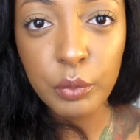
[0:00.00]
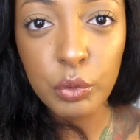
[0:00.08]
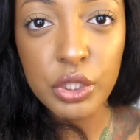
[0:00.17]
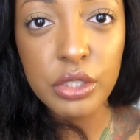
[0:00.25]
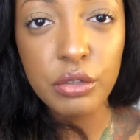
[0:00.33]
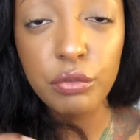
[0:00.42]

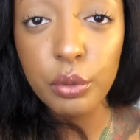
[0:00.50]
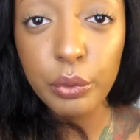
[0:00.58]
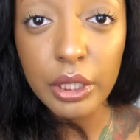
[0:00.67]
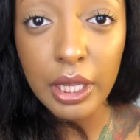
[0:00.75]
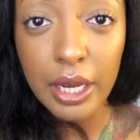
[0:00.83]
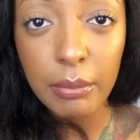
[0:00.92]
which is a
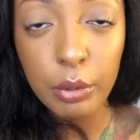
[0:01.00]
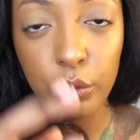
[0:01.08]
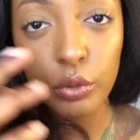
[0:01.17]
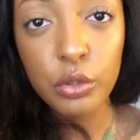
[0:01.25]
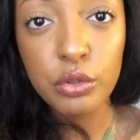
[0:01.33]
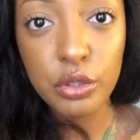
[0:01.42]
fluid line, but you
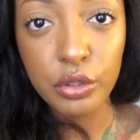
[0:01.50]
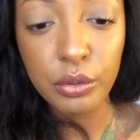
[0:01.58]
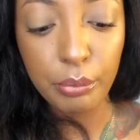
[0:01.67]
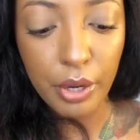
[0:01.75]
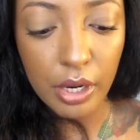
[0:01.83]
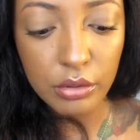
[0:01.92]
can use it on
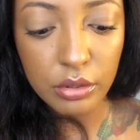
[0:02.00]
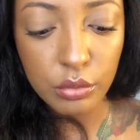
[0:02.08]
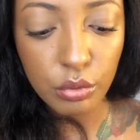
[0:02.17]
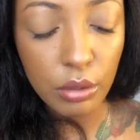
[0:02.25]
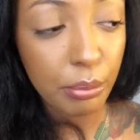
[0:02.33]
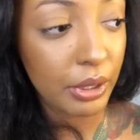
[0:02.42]
the brows as
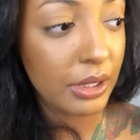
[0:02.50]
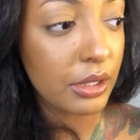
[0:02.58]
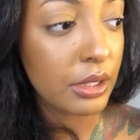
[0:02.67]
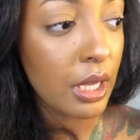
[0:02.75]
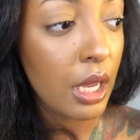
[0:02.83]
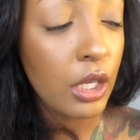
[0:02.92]
well, but
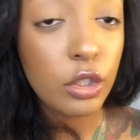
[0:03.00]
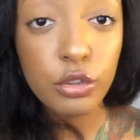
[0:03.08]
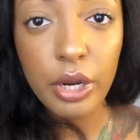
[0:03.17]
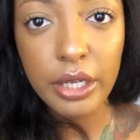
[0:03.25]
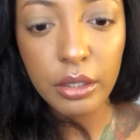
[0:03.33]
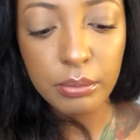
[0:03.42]
it's
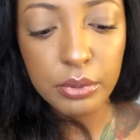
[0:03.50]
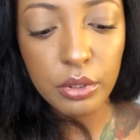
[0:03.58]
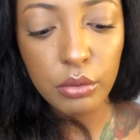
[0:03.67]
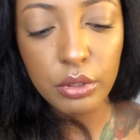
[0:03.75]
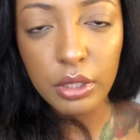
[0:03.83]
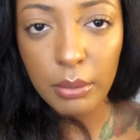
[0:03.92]
dried up,
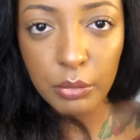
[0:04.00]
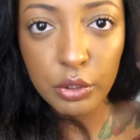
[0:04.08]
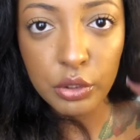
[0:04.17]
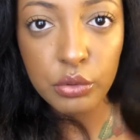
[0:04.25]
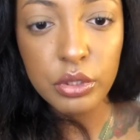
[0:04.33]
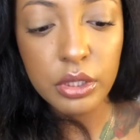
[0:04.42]
so I'm going
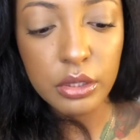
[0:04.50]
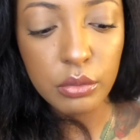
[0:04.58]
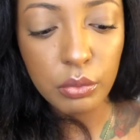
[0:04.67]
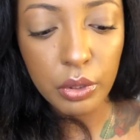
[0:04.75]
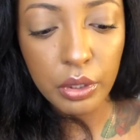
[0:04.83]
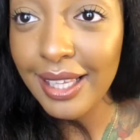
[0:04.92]
to use
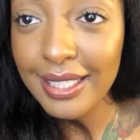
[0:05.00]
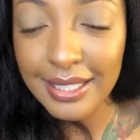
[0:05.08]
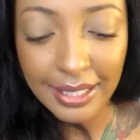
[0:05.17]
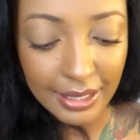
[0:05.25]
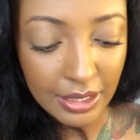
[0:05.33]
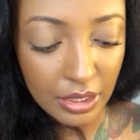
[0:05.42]
this one.
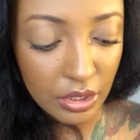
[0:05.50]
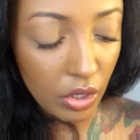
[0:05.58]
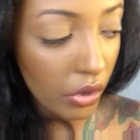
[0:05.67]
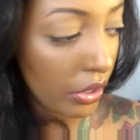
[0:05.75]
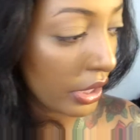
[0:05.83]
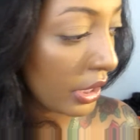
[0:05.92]
Let's get
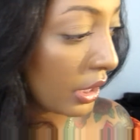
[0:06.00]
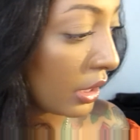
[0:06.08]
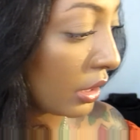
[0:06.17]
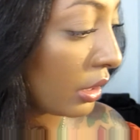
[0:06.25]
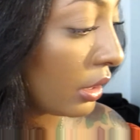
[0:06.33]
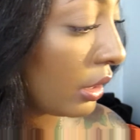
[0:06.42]

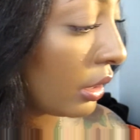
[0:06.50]
started.